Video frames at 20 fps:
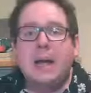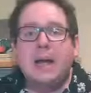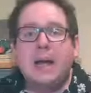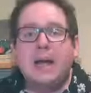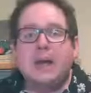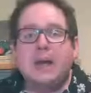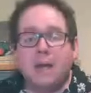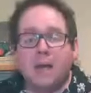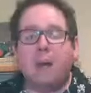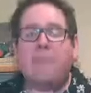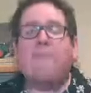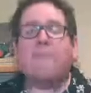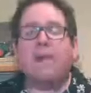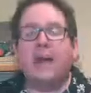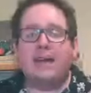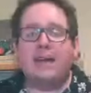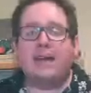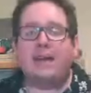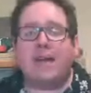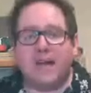Come
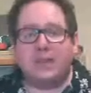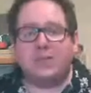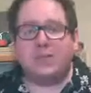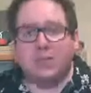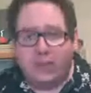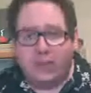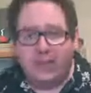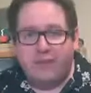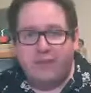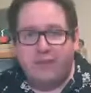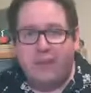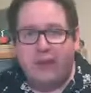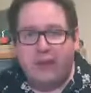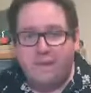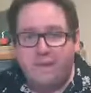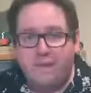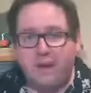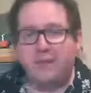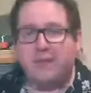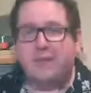back next week for my
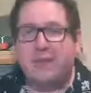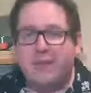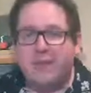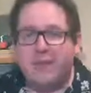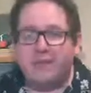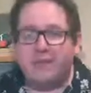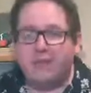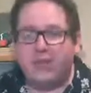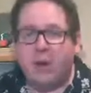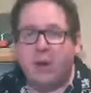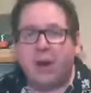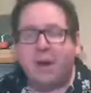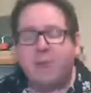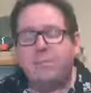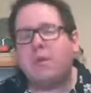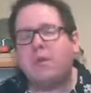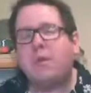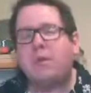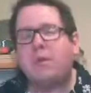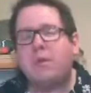50th show.
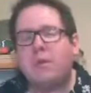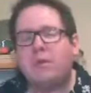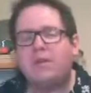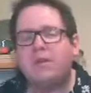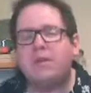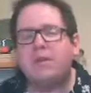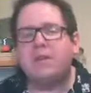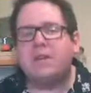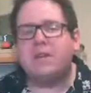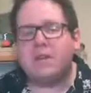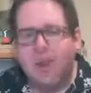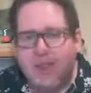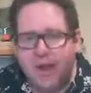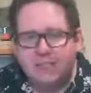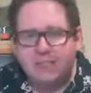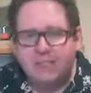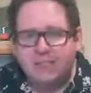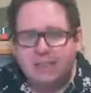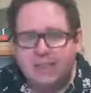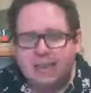I'm going on for
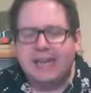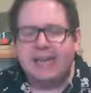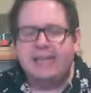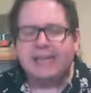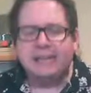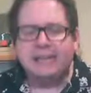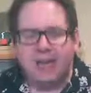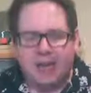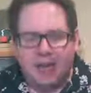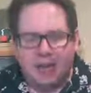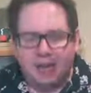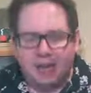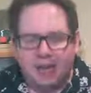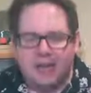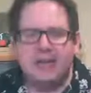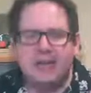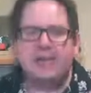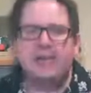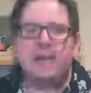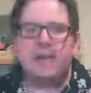90
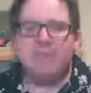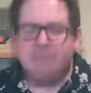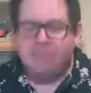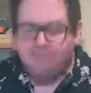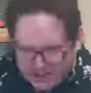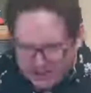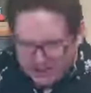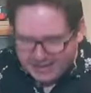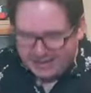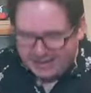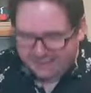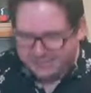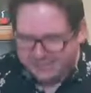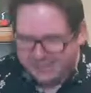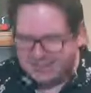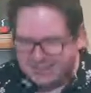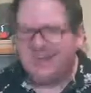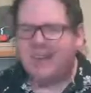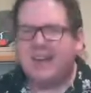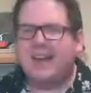entire
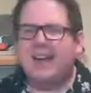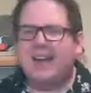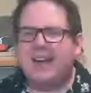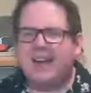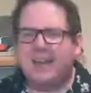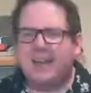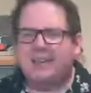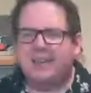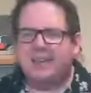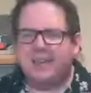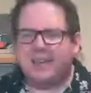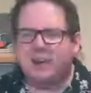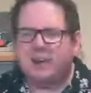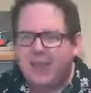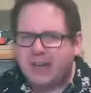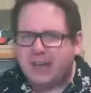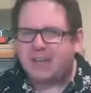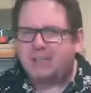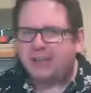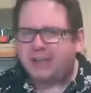minutes. So
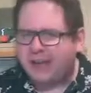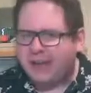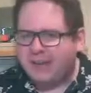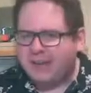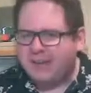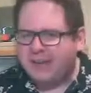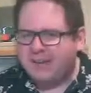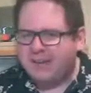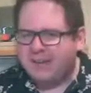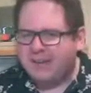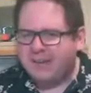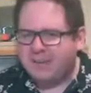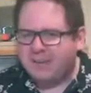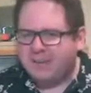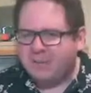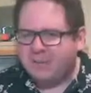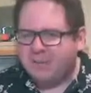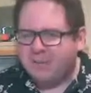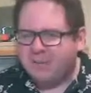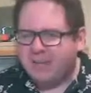that should be
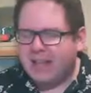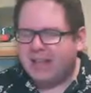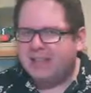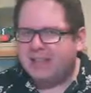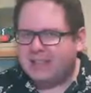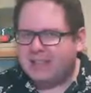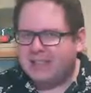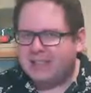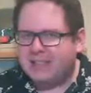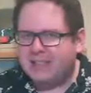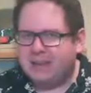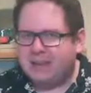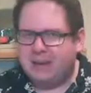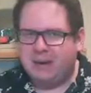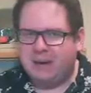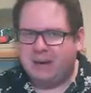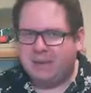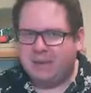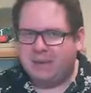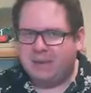a
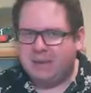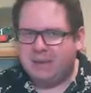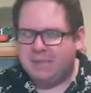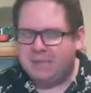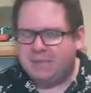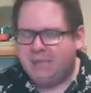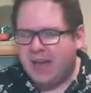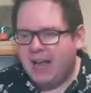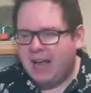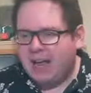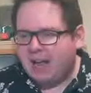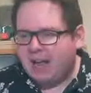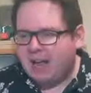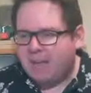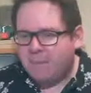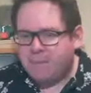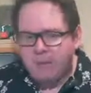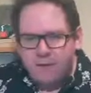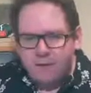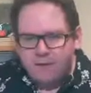little weird.
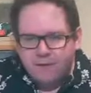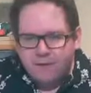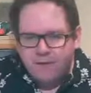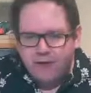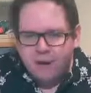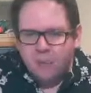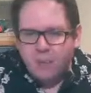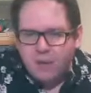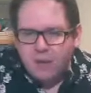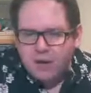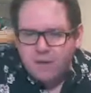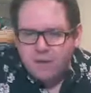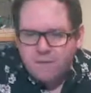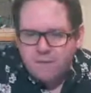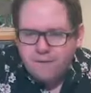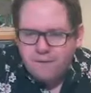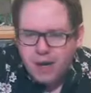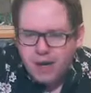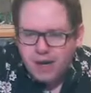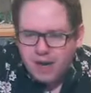But first, we're going to
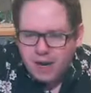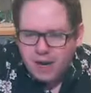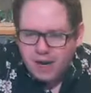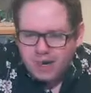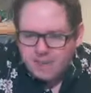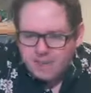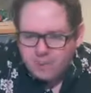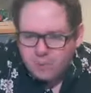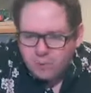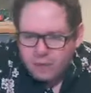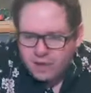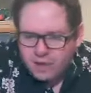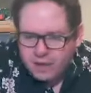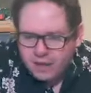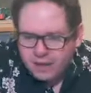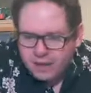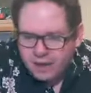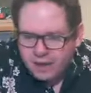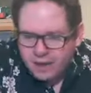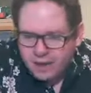finalise it with